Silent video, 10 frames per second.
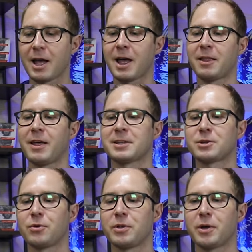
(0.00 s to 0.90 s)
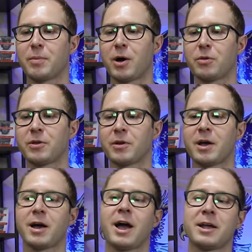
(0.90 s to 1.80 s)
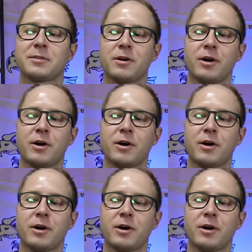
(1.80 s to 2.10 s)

and that's only about the height